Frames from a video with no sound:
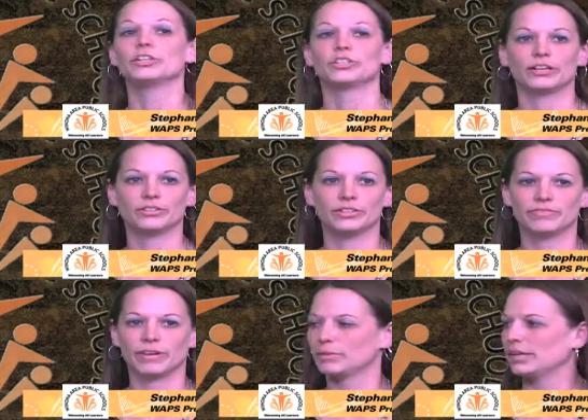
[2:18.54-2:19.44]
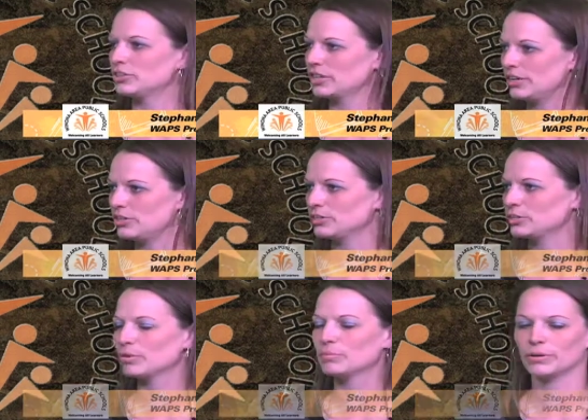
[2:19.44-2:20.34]
childhood family education. Okay.
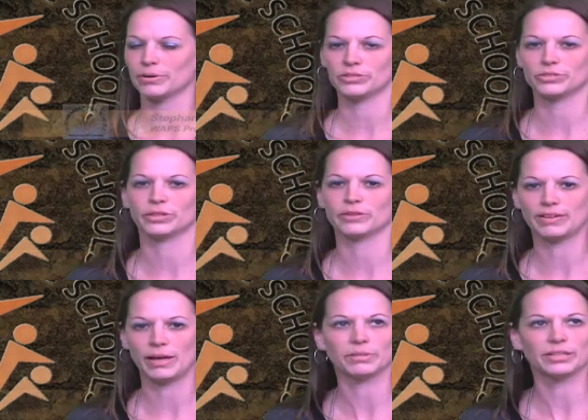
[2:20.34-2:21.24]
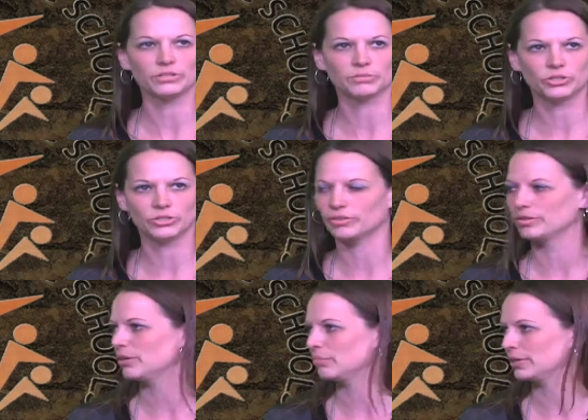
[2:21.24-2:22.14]
So we serve families with children
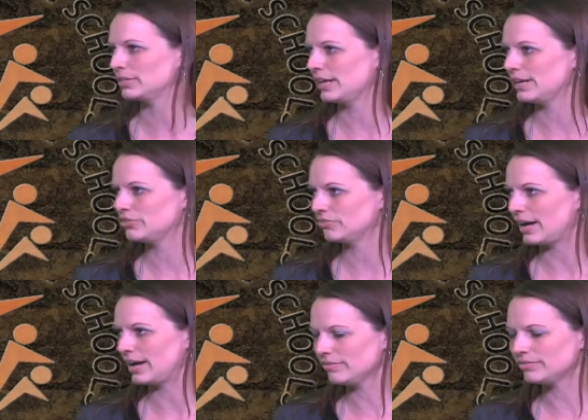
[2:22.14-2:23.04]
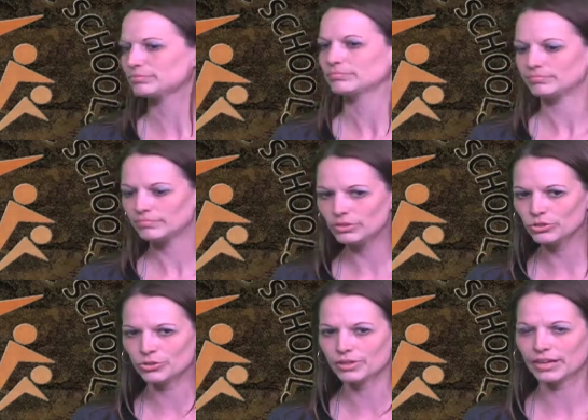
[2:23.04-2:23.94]
birth to age five. Okay
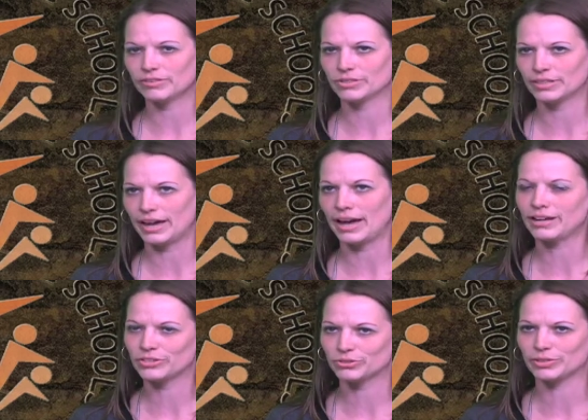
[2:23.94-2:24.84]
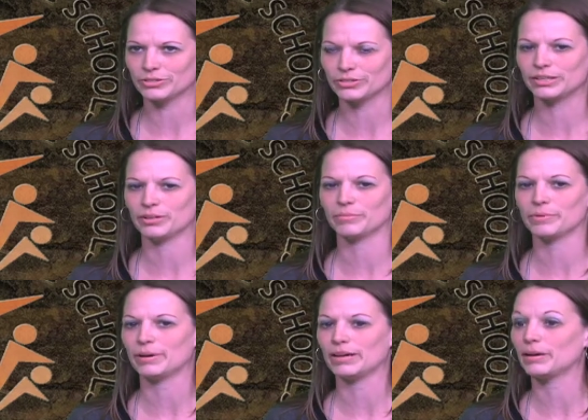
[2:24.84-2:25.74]
shortly after that, three years later, we
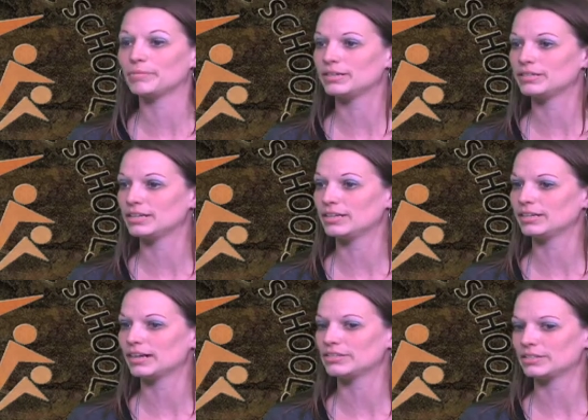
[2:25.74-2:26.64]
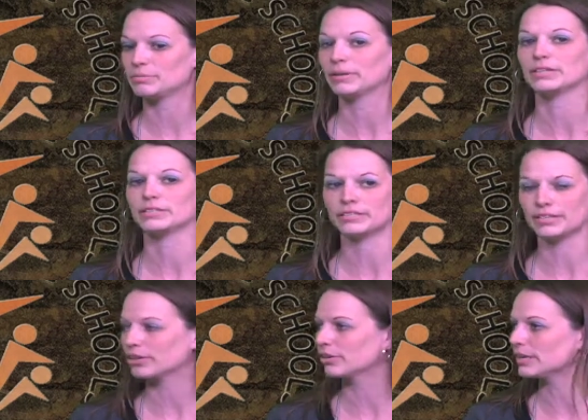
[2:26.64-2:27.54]
went, I went in and got to experience a
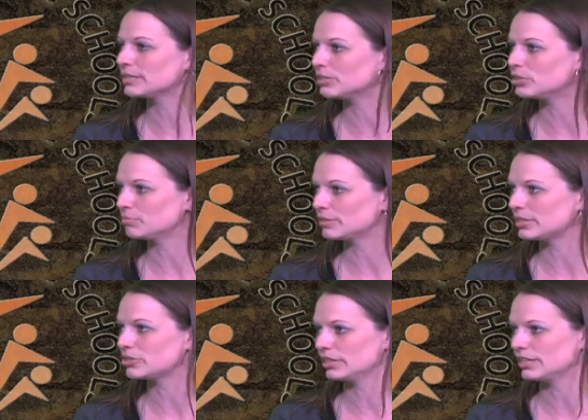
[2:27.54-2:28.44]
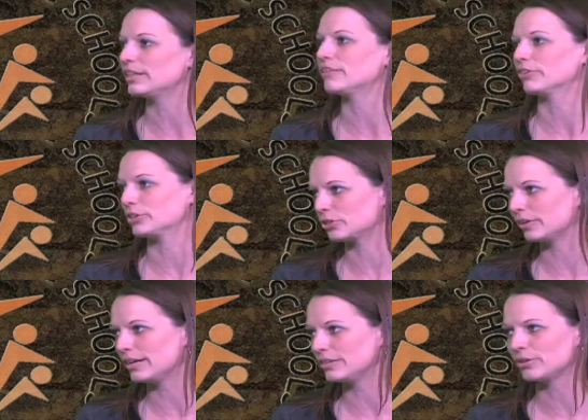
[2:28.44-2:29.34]
second grade teaching position and then first
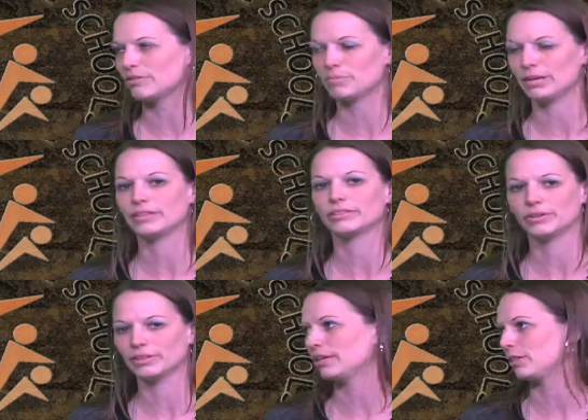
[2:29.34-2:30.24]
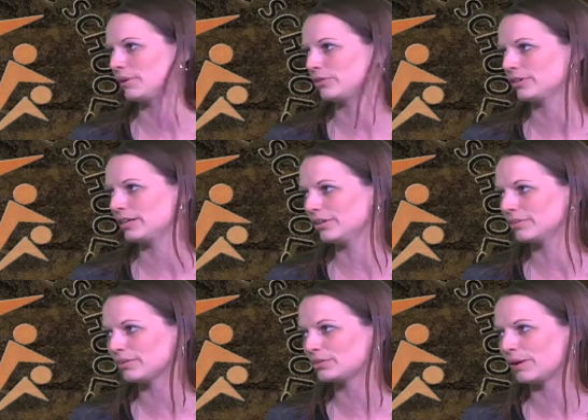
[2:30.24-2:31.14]
grade. So I've been oh. at the oh. early elementary
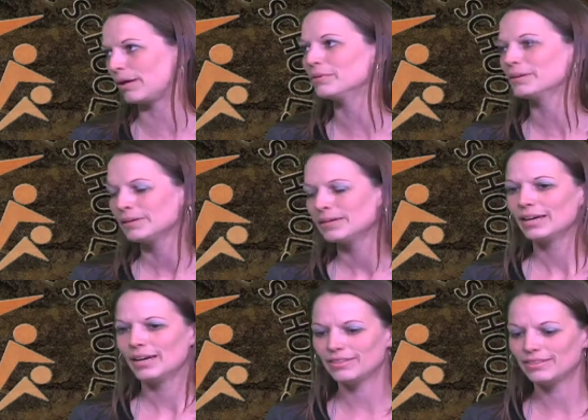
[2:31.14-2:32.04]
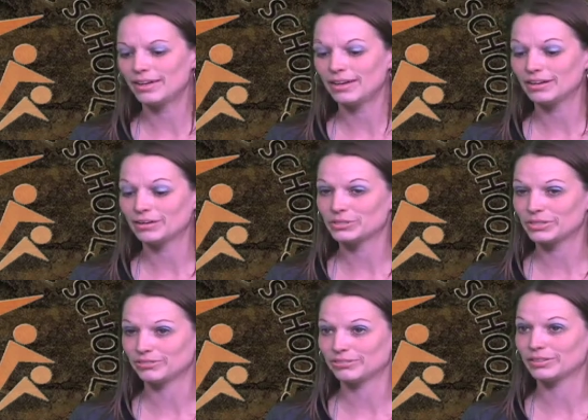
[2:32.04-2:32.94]
years as well. Hmm. And then I was
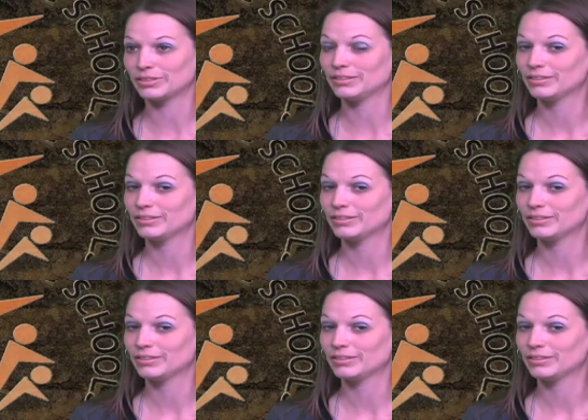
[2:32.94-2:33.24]
there for